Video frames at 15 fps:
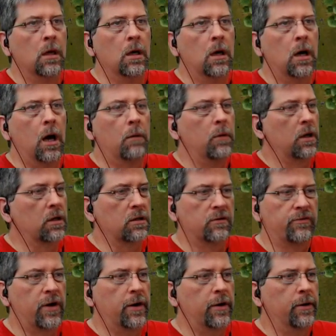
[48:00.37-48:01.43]
I'm not going to
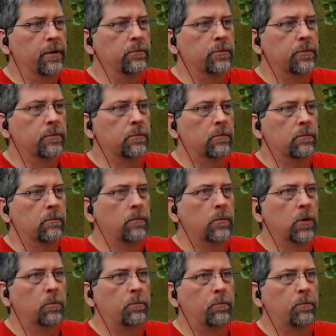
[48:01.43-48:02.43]
fire at him. Nope.